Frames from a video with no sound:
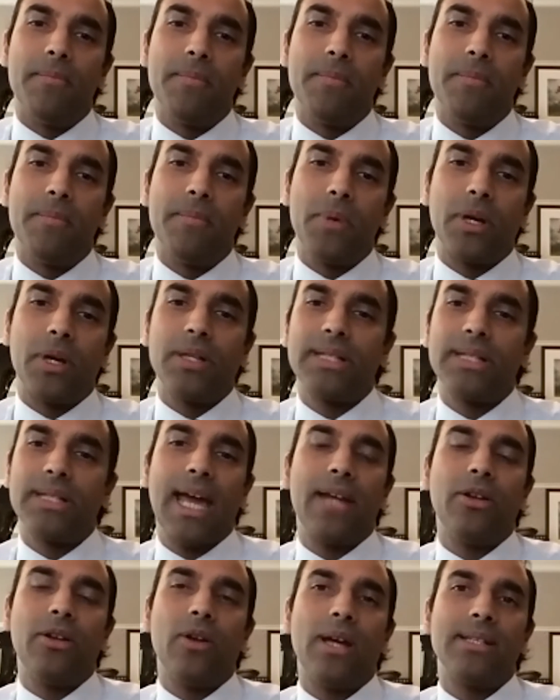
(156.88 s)
Because
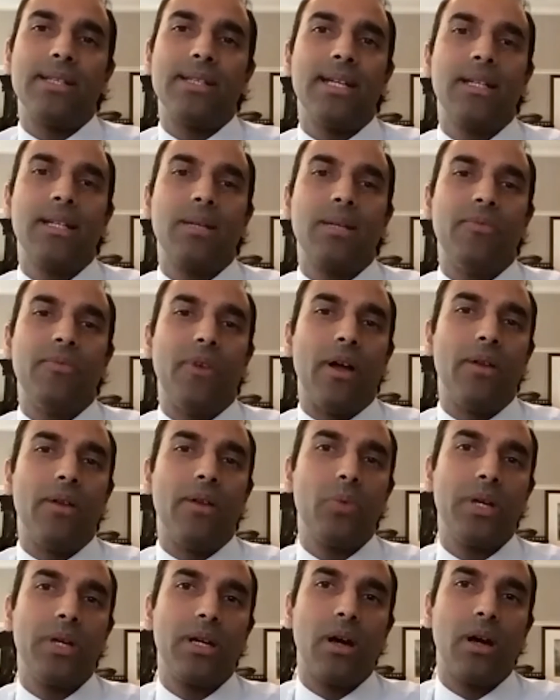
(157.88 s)
again, you know, as an income
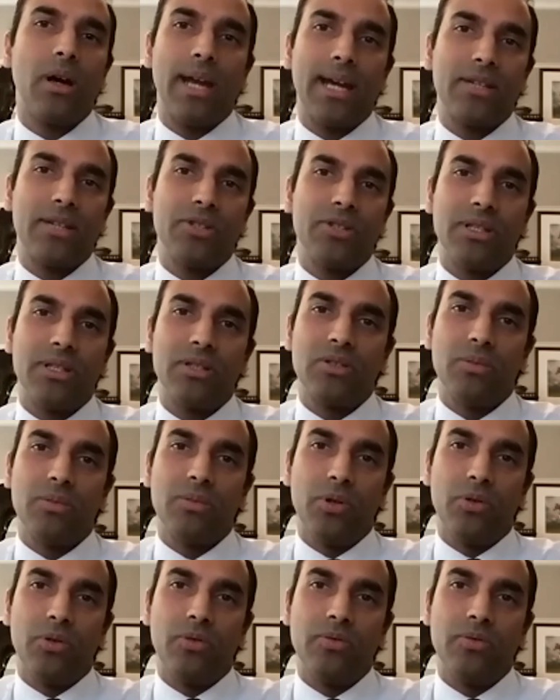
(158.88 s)
fund, we can't actually
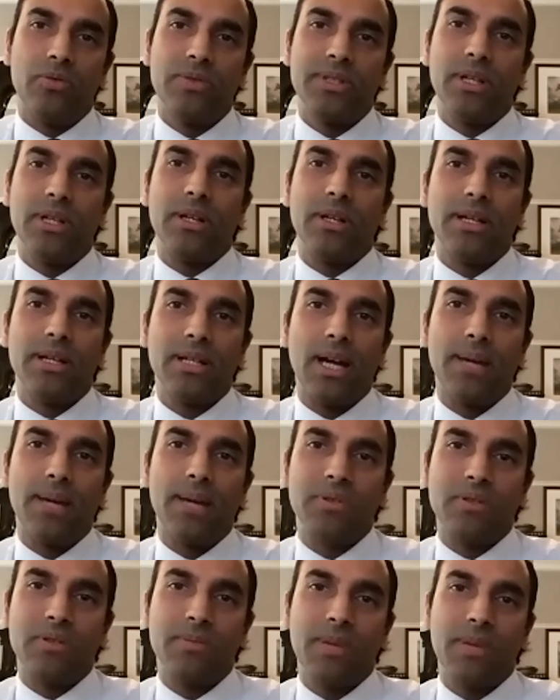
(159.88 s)
distribute certain
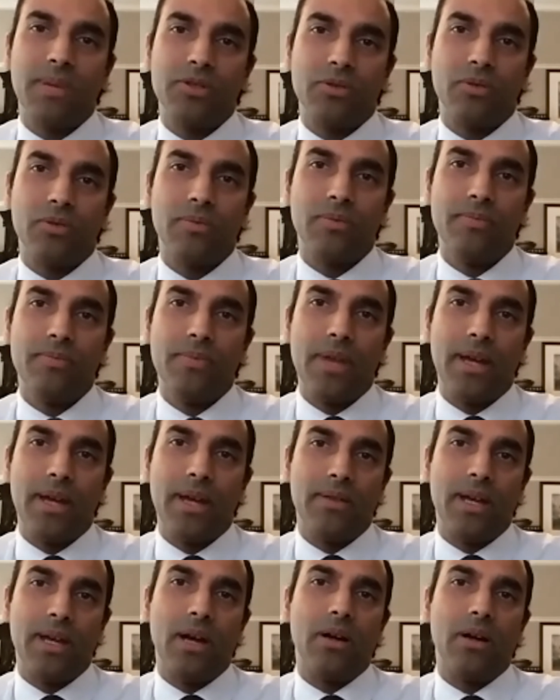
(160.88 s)
types of special.
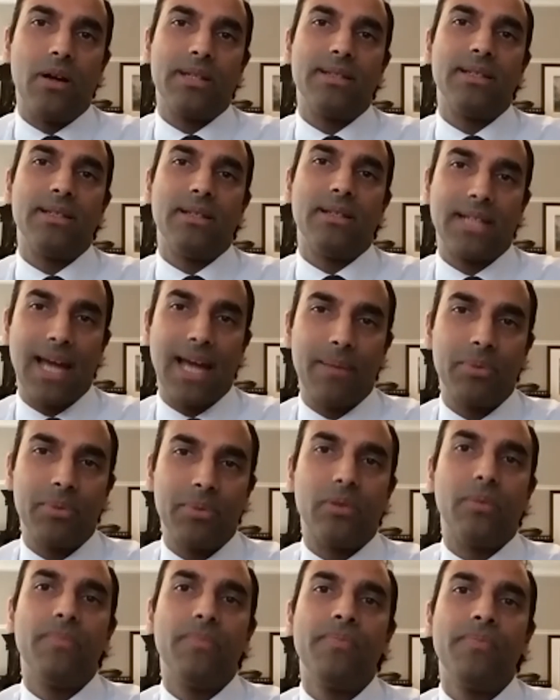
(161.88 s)
They are considered
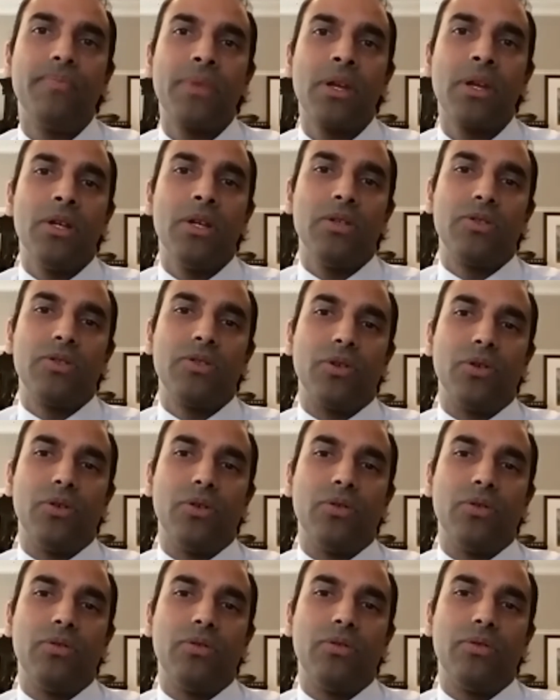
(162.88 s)
capital.
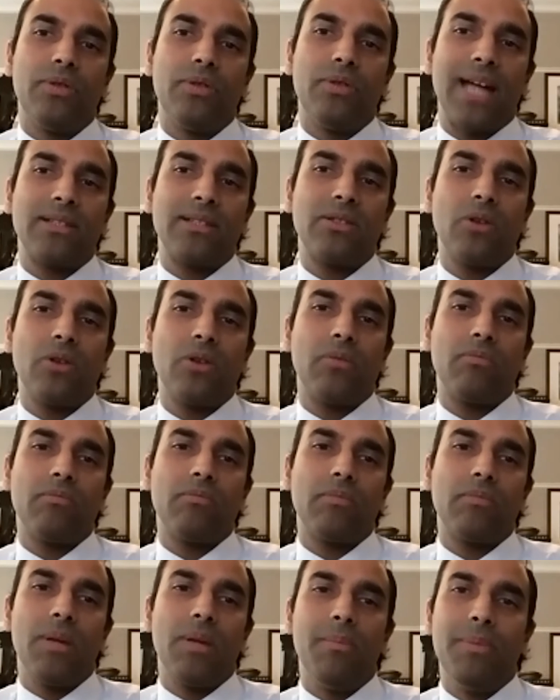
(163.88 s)
So that's not
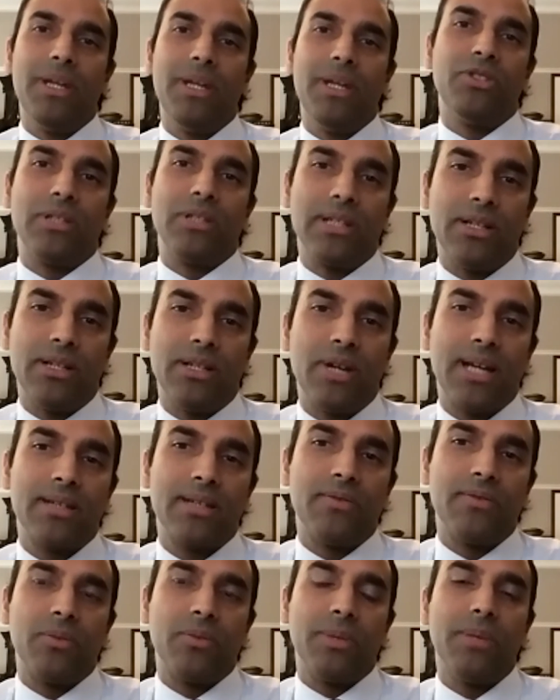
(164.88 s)
immediately
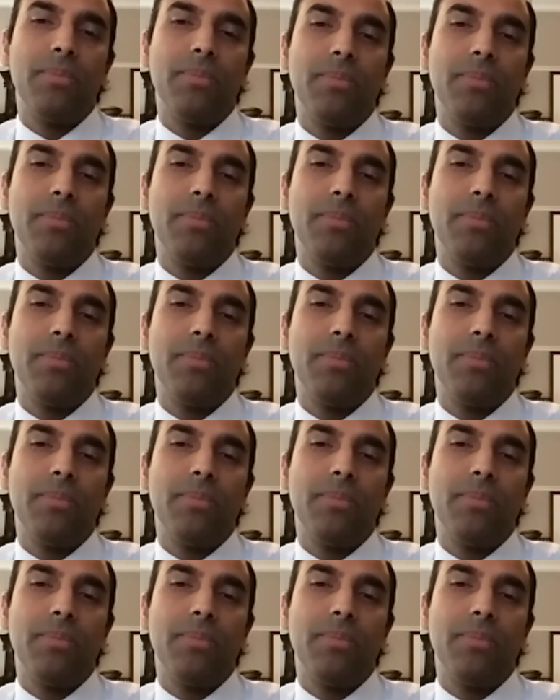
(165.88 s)
attractive to me.